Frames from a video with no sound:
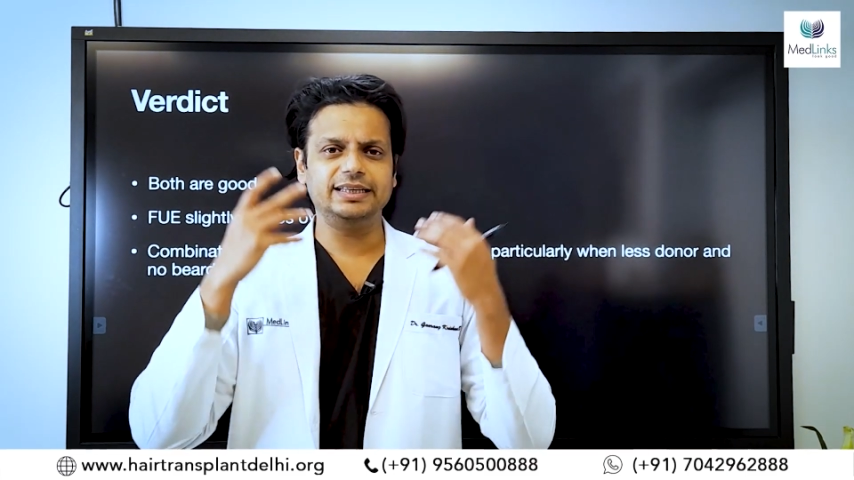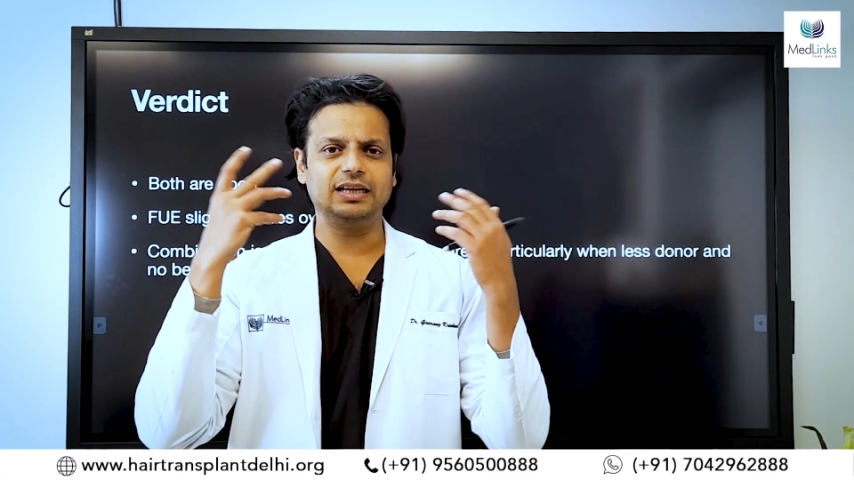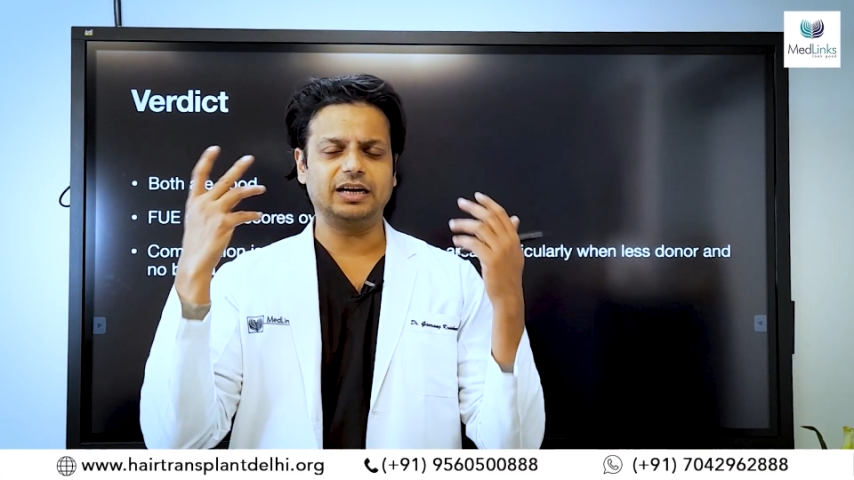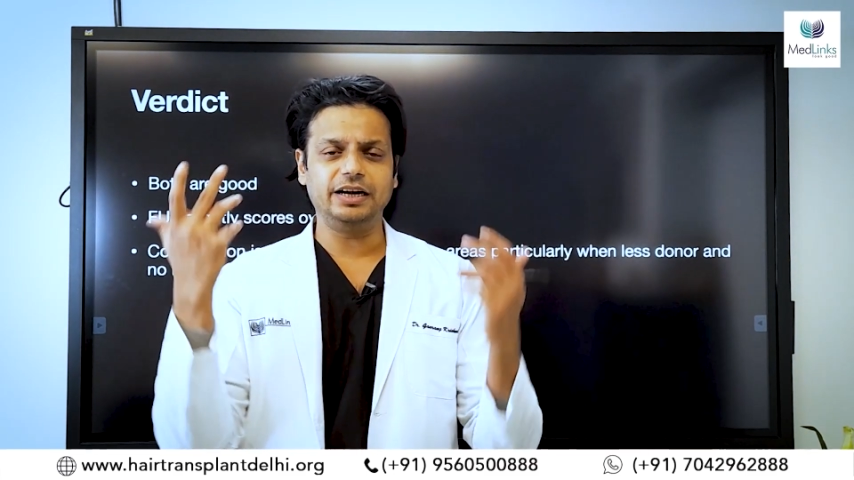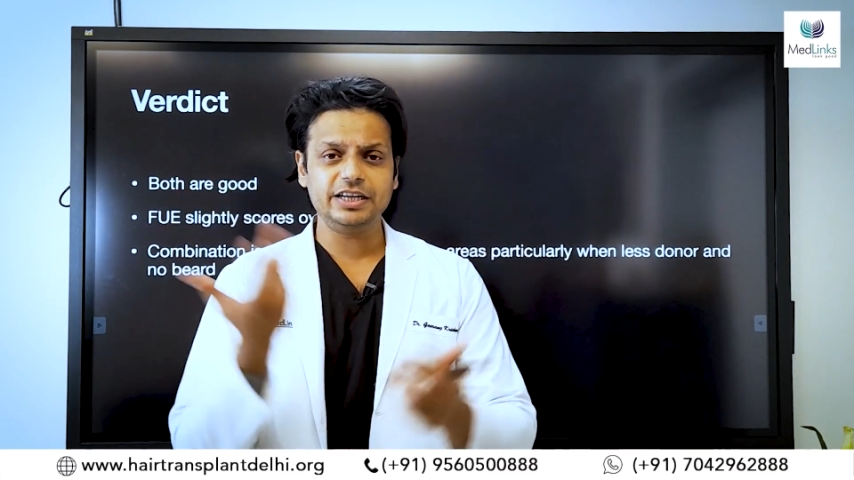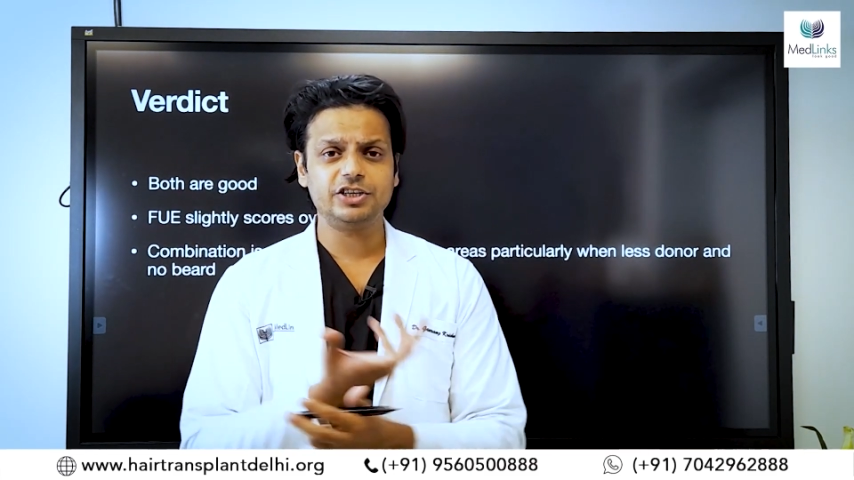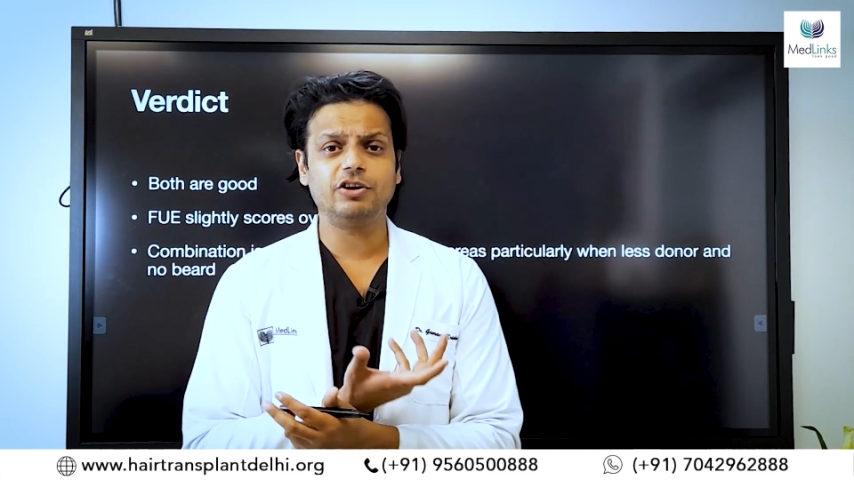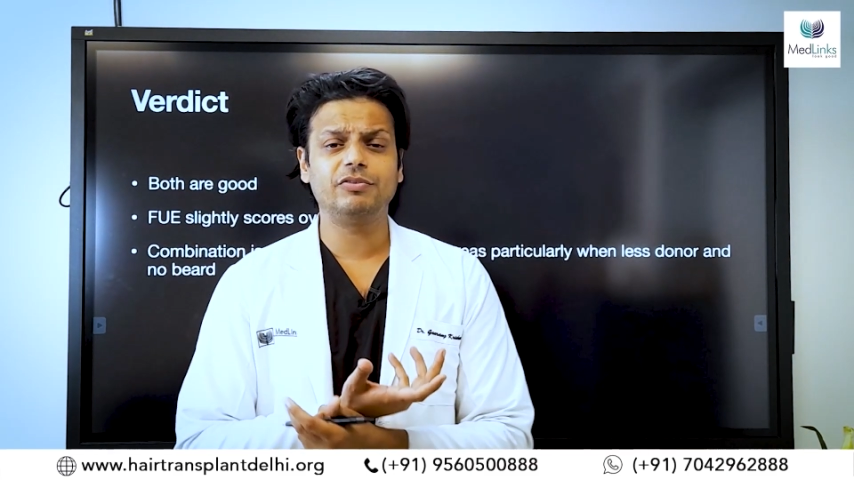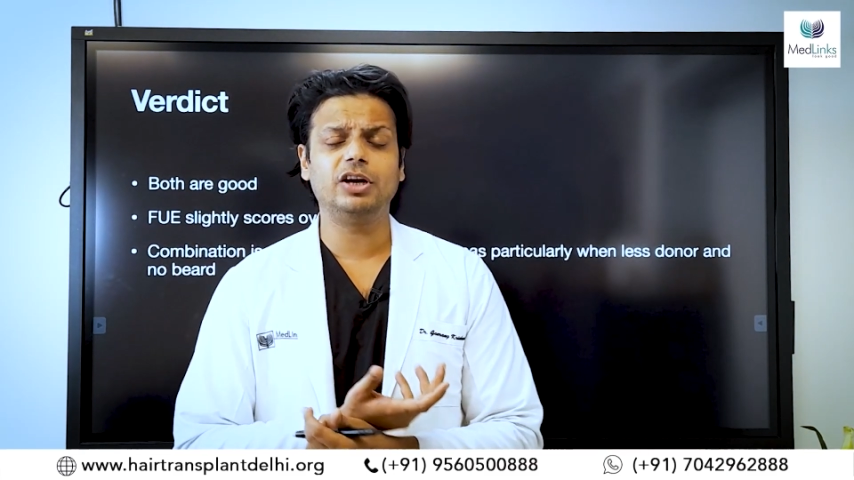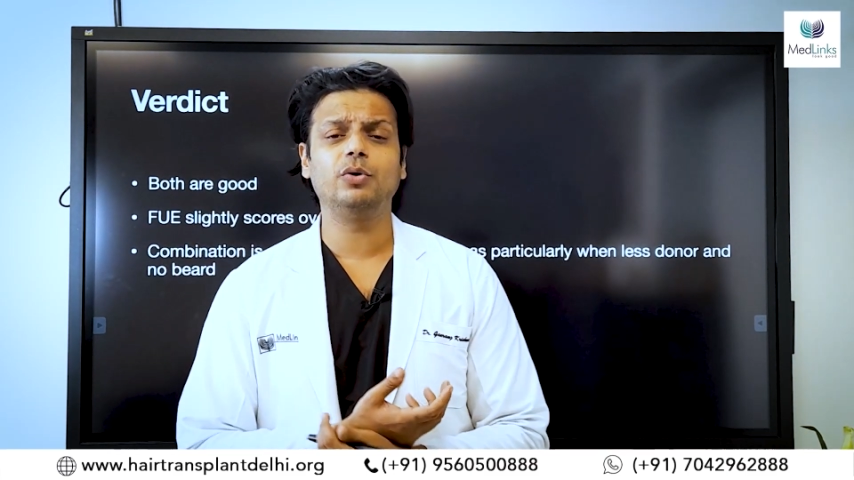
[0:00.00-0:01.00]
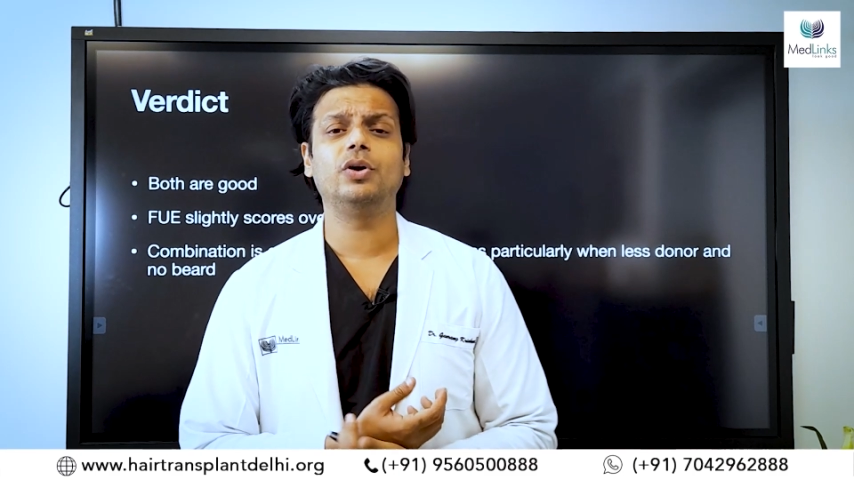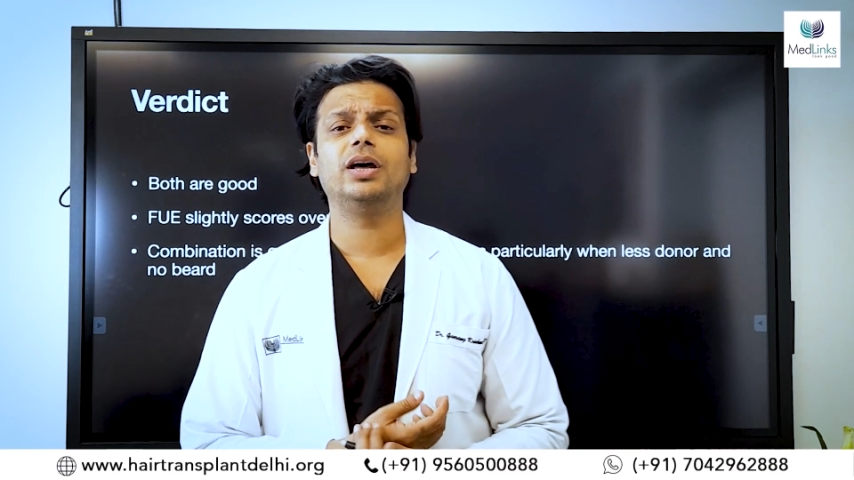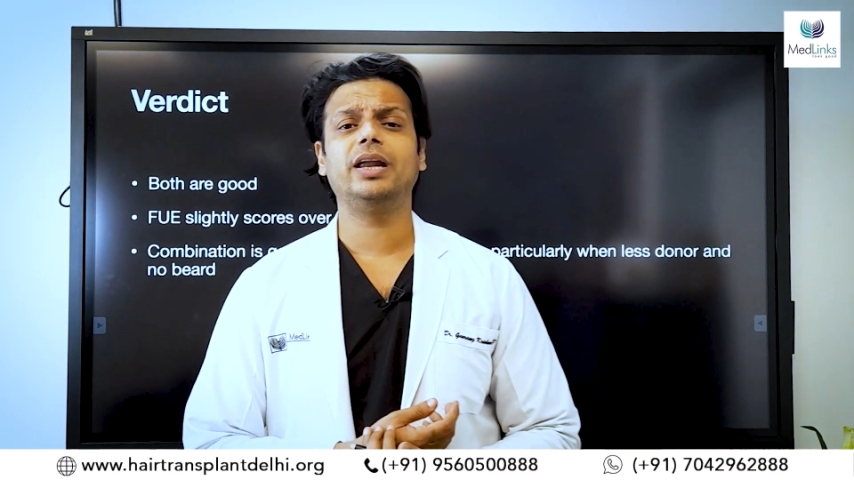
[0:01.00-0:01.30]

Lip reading: the condition of the donor